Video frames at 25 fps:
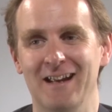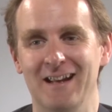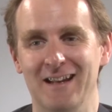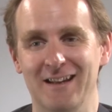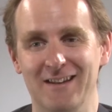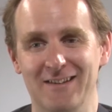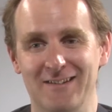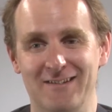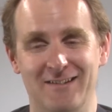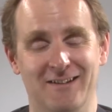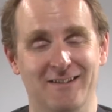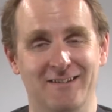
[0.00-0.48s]

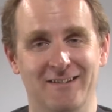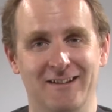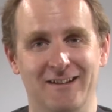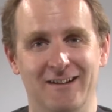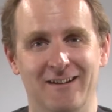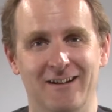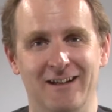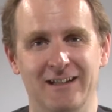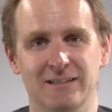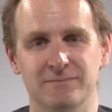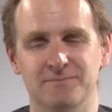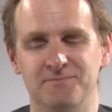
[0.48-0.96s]
He's just a
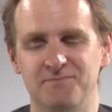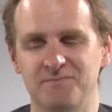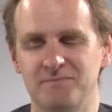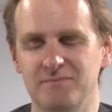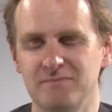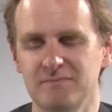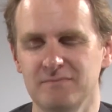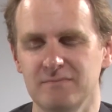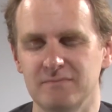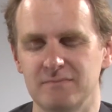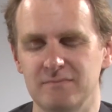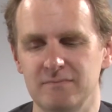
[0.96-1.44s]
guy.
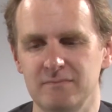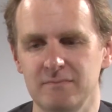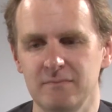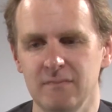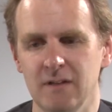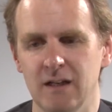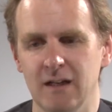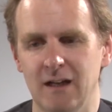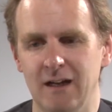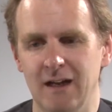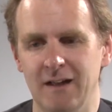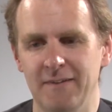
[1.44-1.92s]

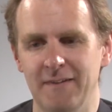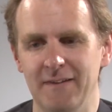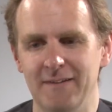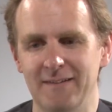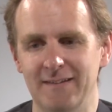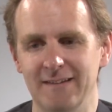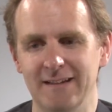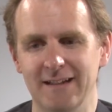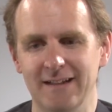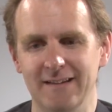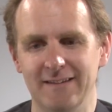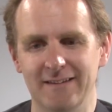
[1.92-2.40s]
And this
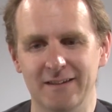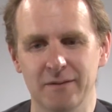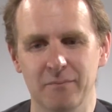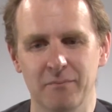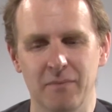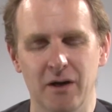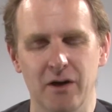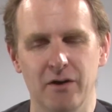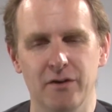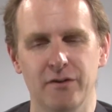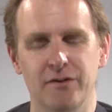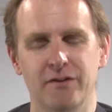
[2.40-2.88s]
leads them
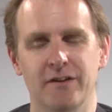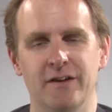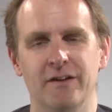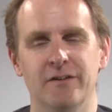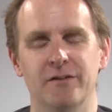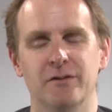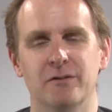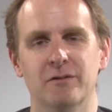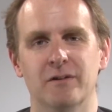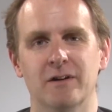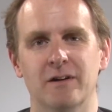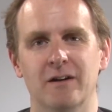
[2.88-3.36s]
both
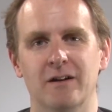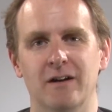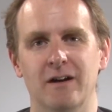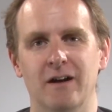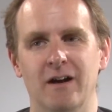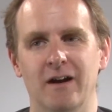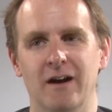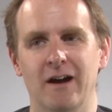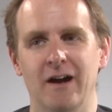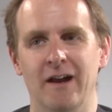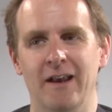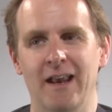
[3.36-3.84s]
into
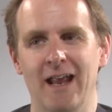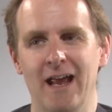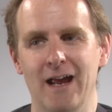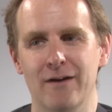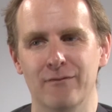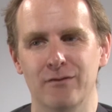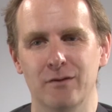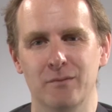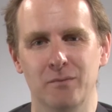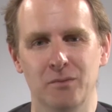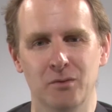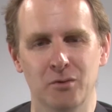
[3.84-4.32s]
an
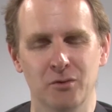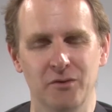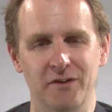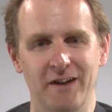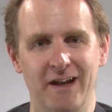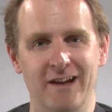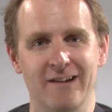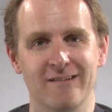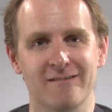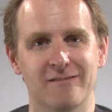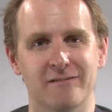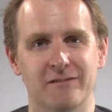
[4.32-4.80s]
ever more
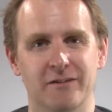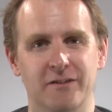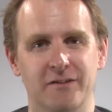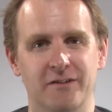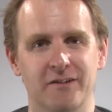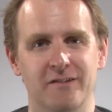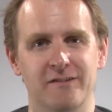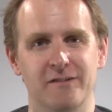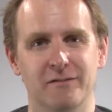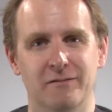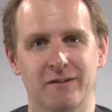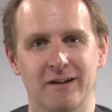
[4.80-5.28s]
dangerous
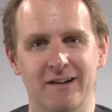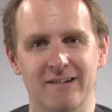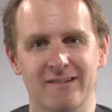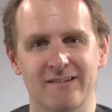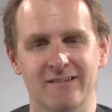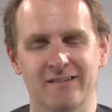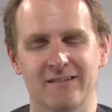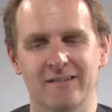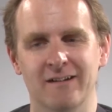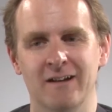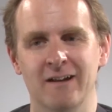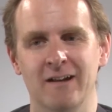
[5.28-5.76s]

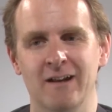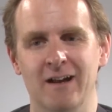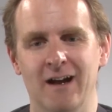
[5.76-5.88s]
situation